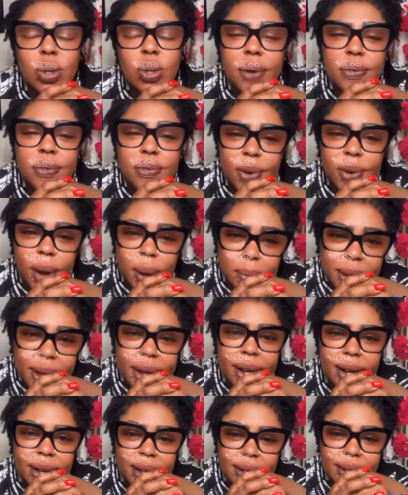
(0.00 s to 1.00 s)
to the
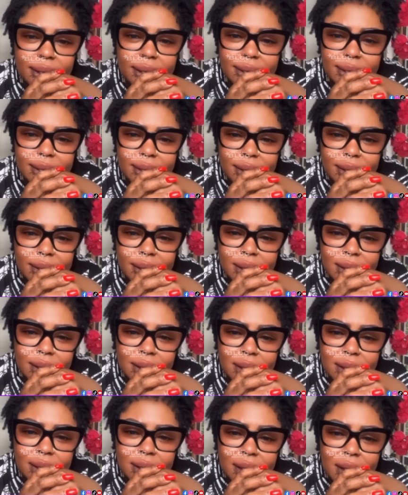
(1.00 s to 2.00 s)
family?
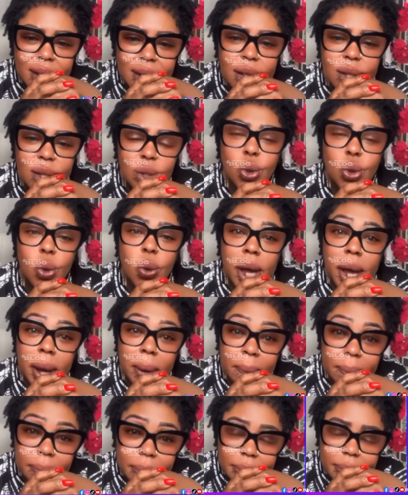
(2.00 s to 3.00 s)
To
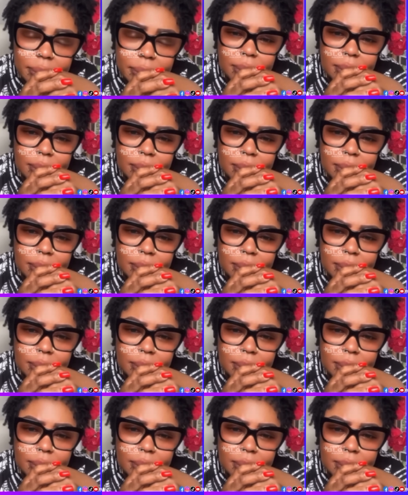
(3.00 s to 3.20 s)
him?